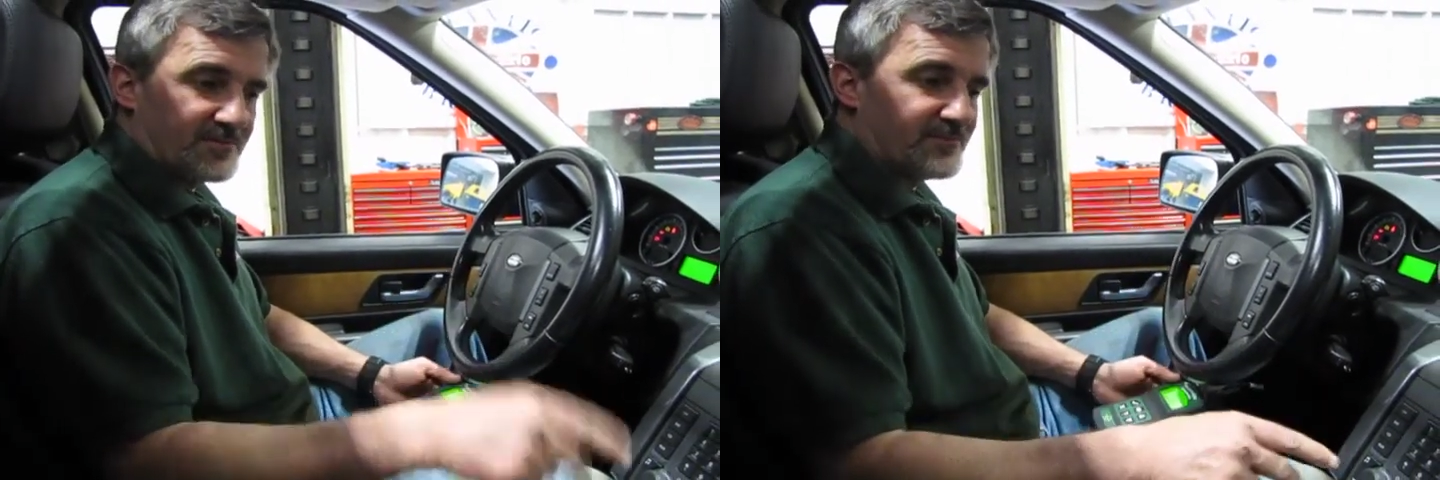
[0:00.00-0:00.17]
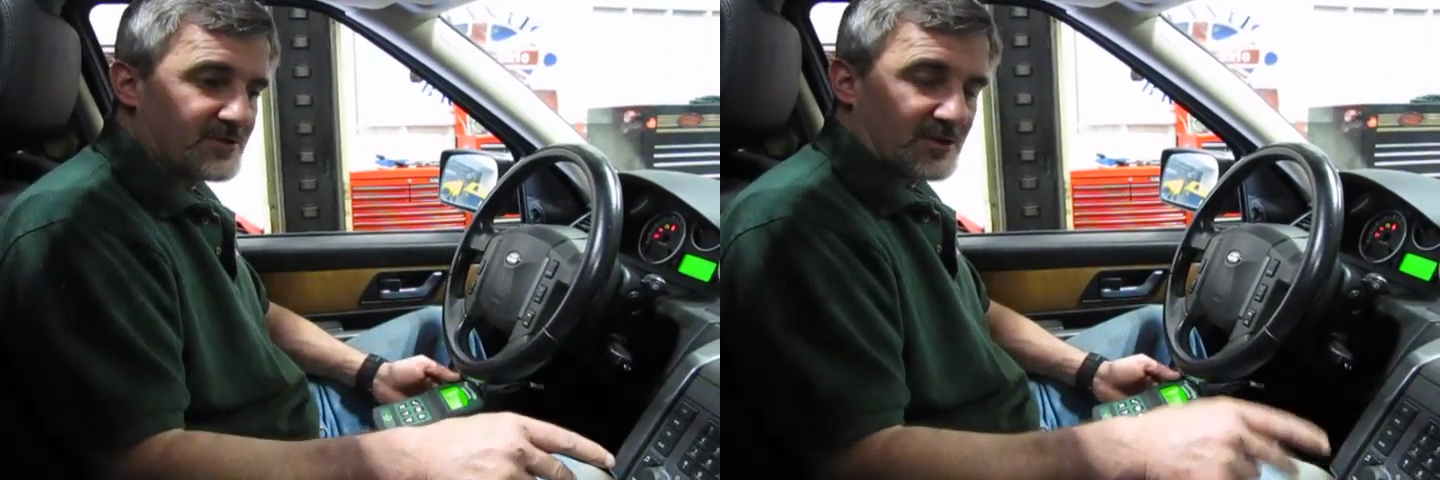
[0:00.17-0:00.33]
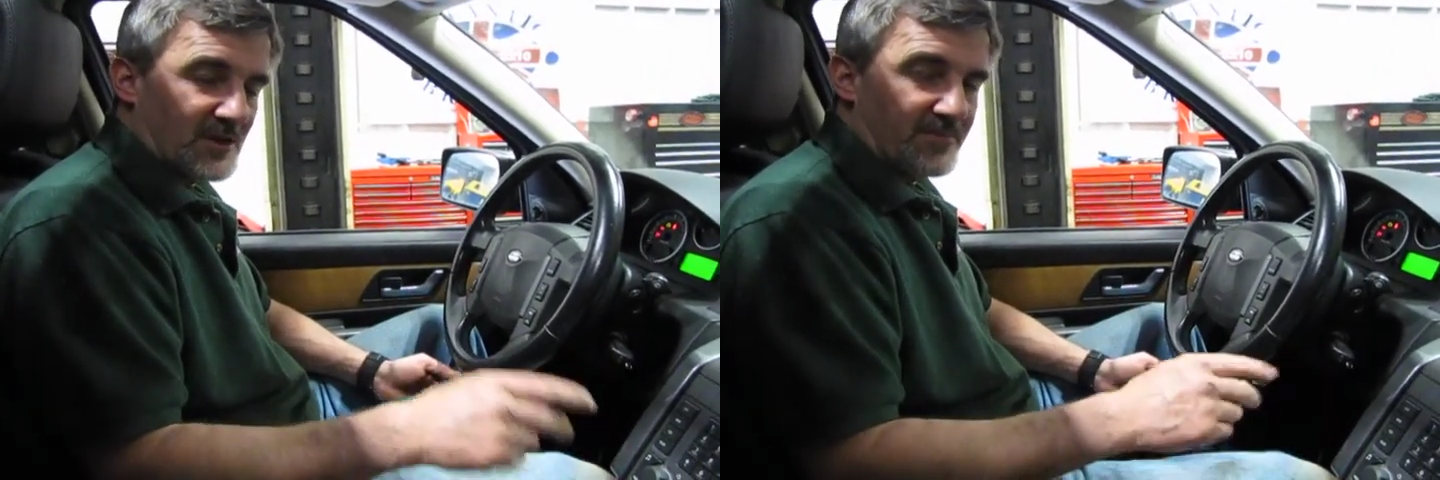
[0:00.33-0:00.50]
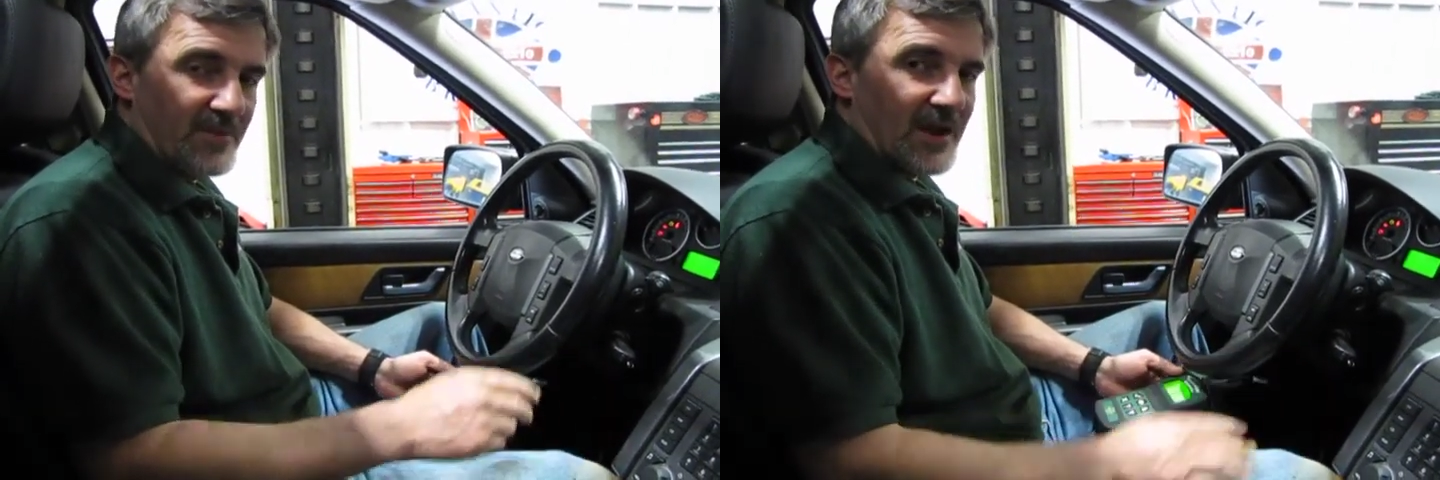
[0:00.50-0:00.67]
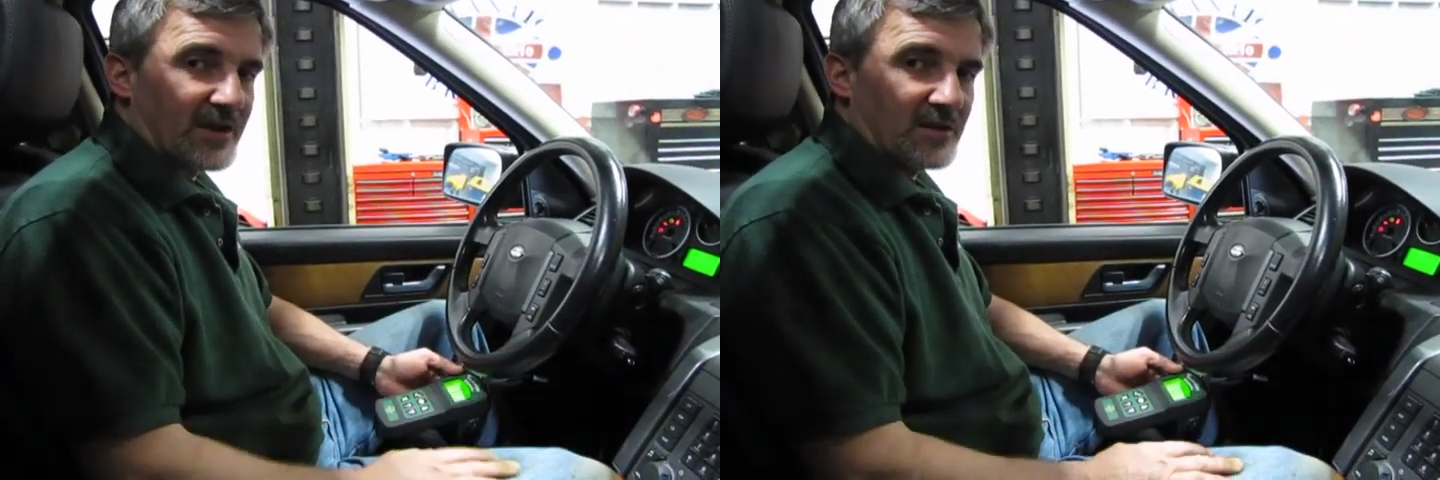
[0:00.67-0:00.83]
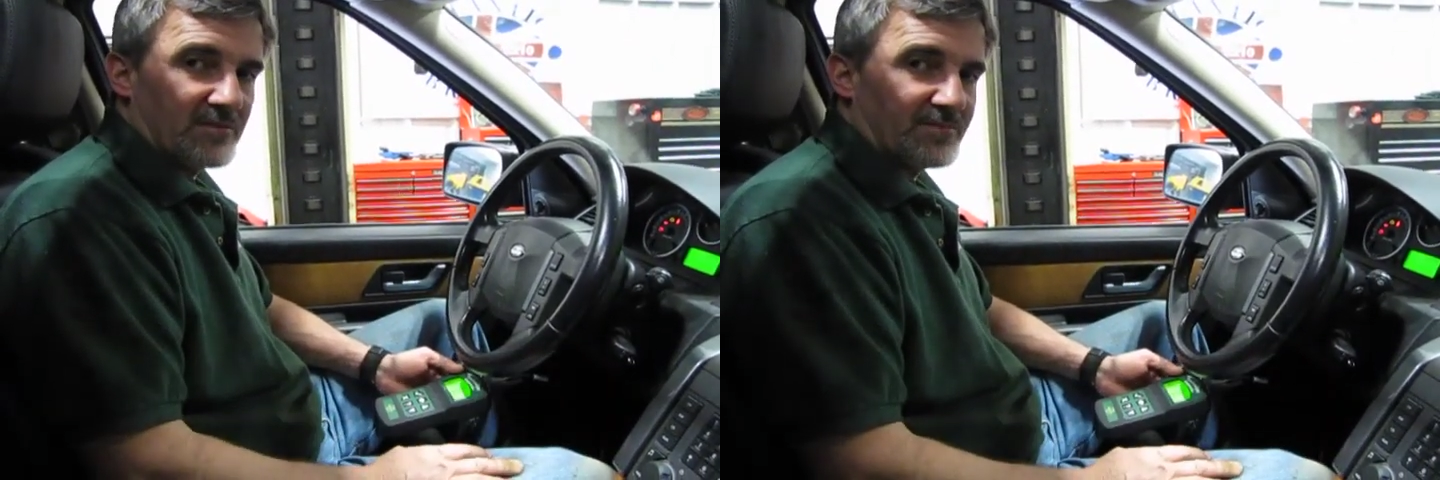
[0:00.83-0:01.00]
slid
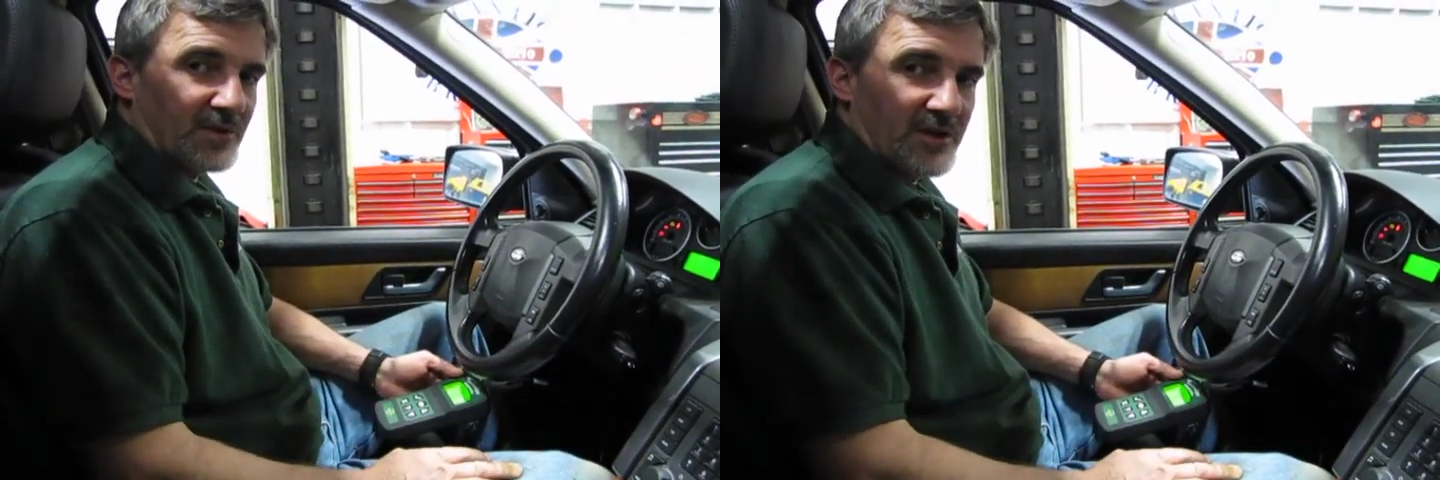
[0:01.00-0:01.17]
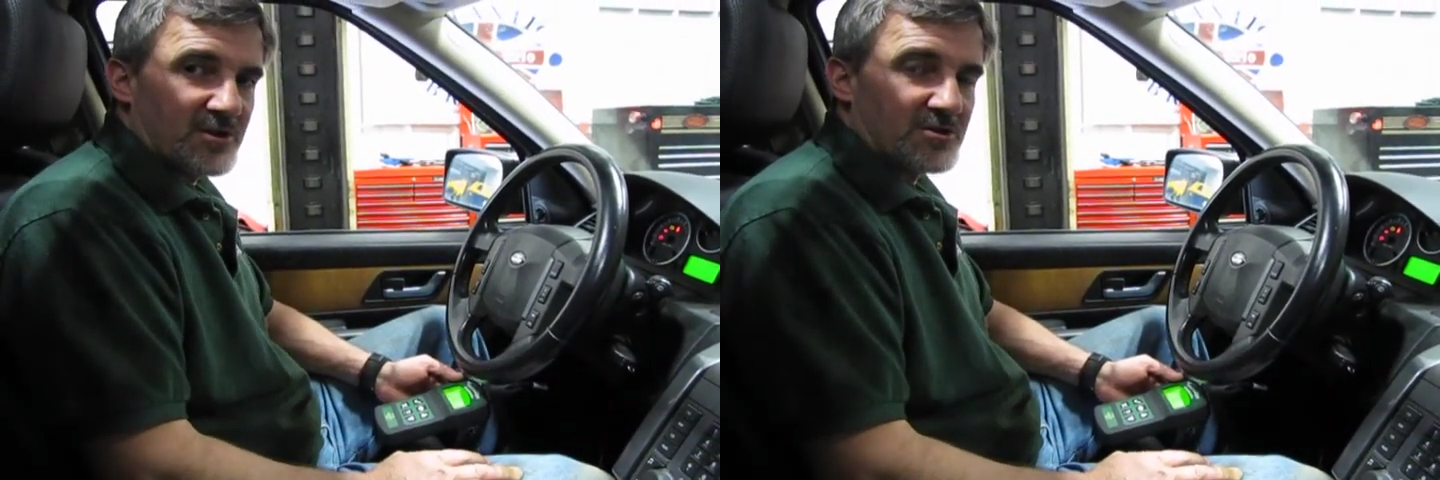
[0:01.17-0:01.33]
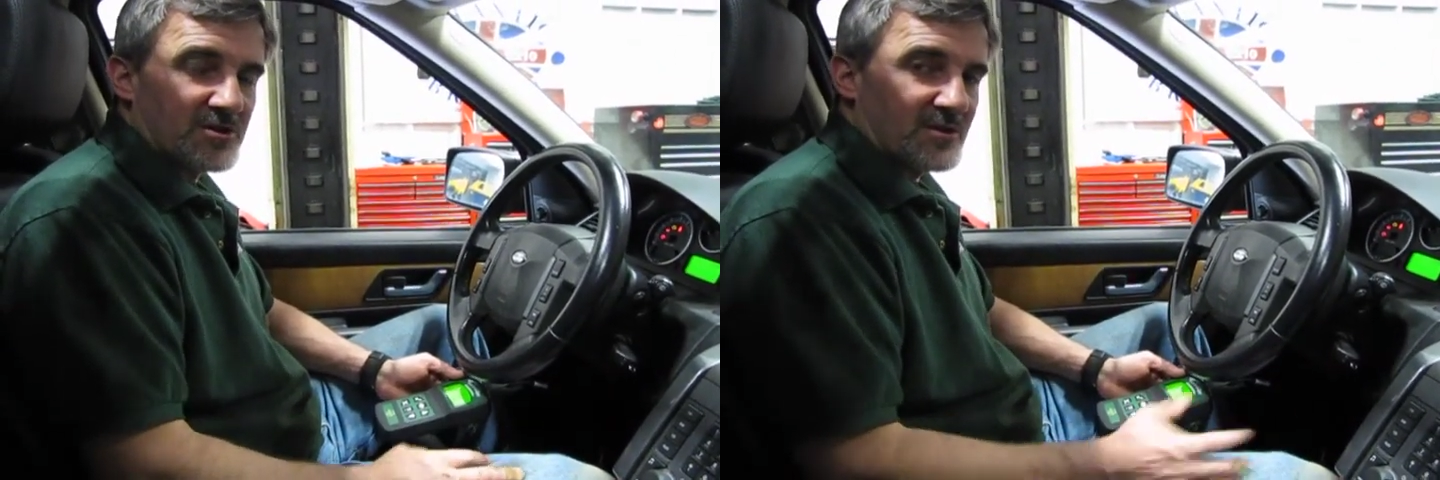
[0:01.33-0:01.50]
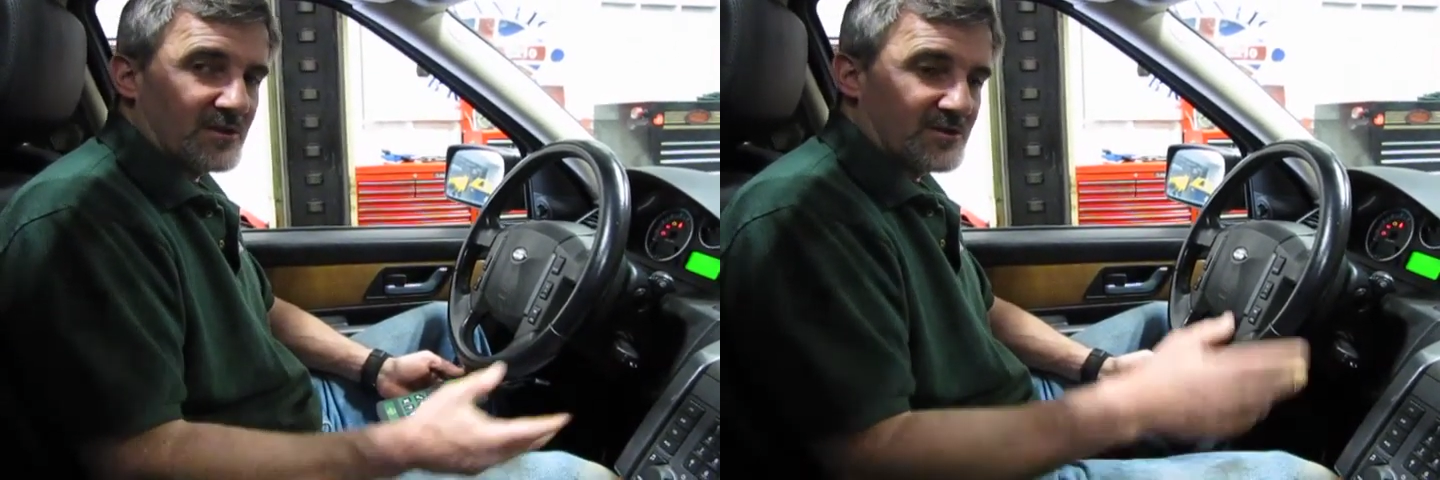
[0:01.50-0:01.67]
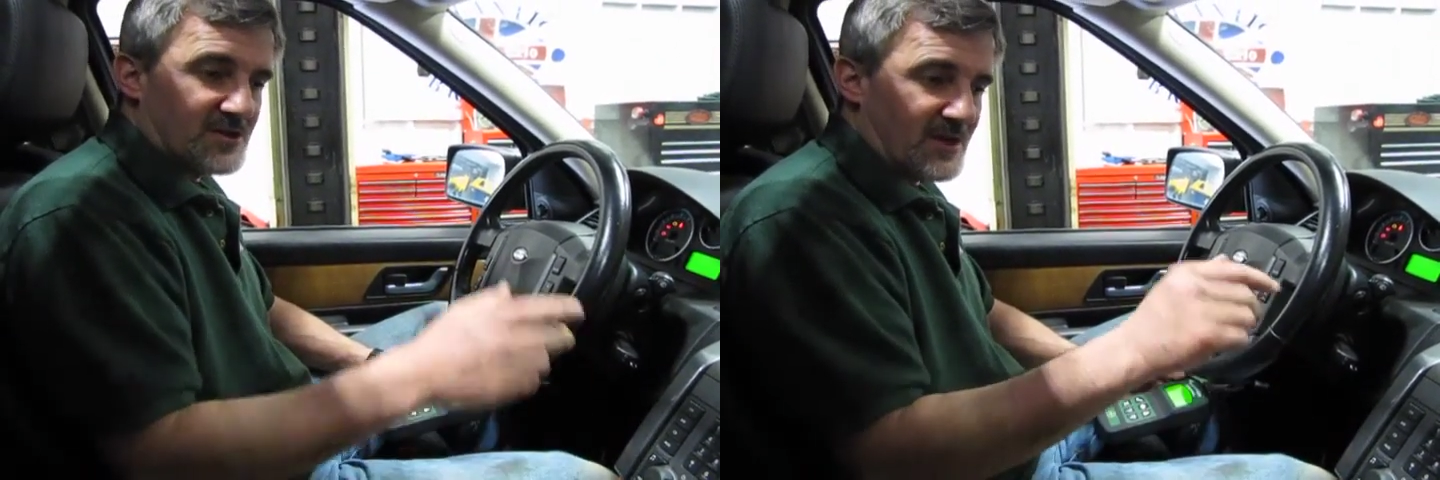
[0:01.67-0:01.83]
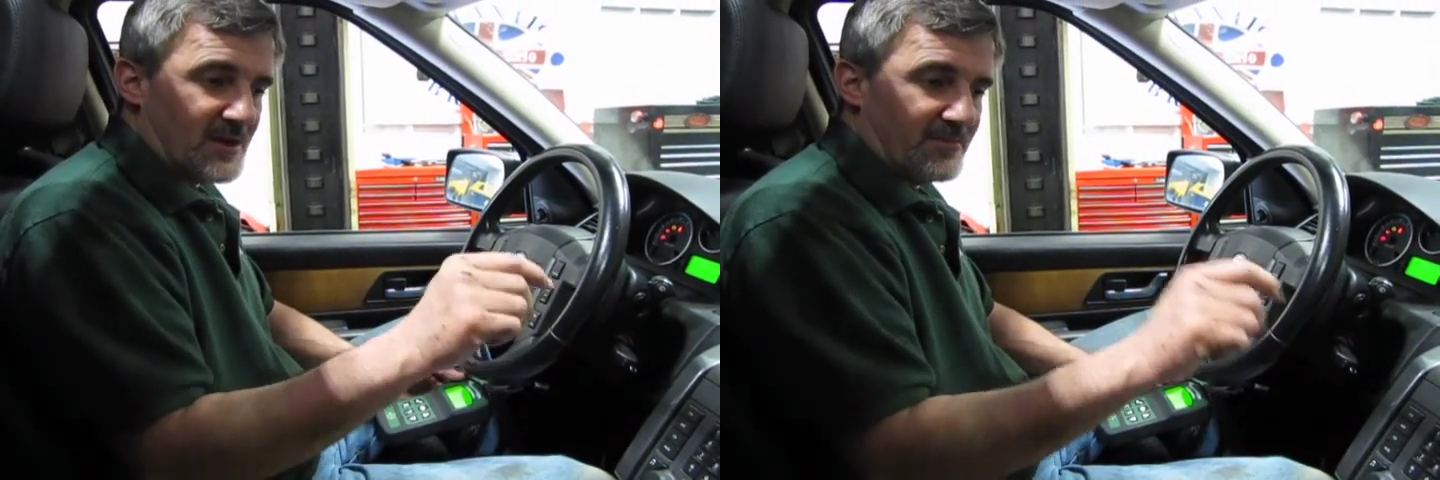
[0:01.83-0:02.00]
back in place.
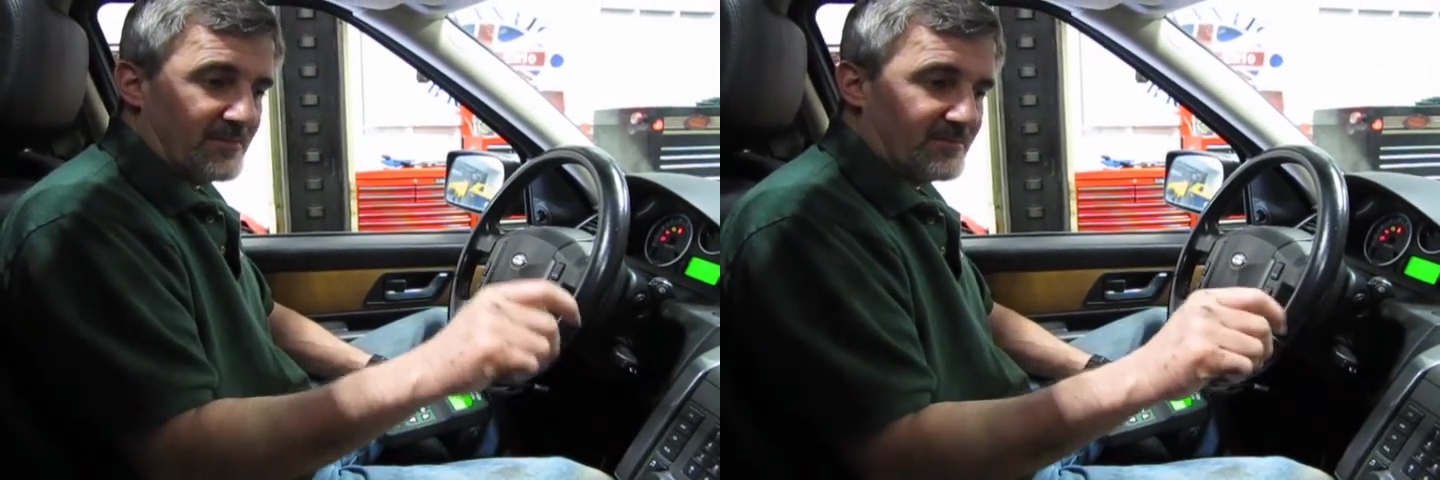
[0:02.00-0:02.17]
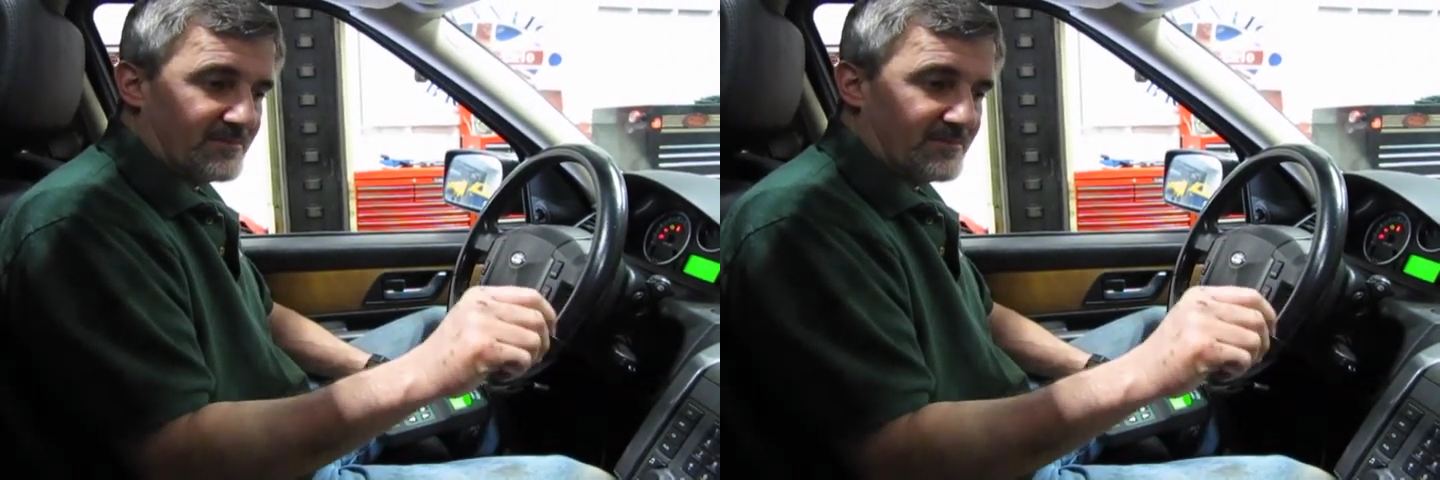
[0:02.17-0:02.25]
Same